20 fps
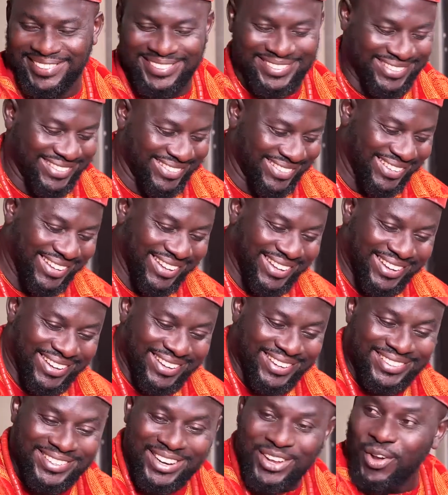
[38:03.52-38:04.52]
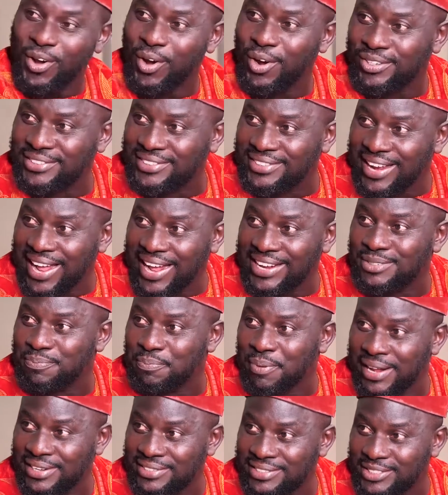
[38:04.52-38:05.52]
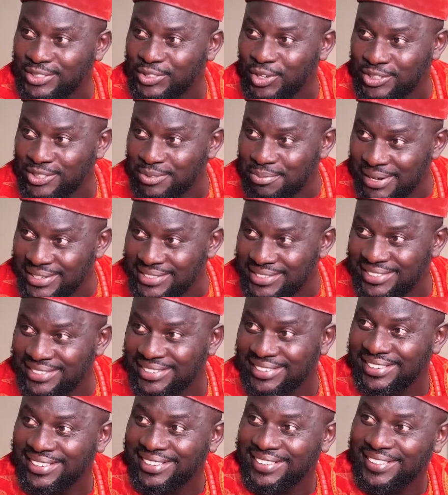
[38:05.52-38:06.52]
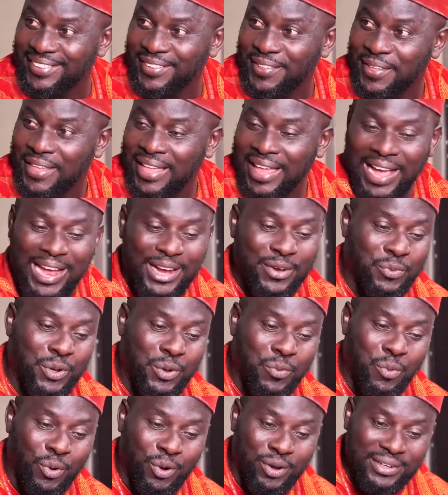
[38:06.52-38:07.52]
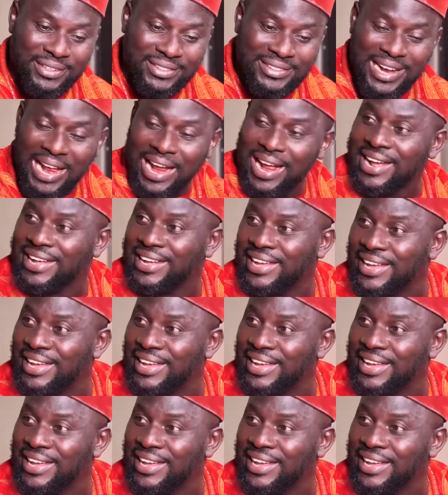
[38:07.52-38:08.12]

The court has passed judgment and we won our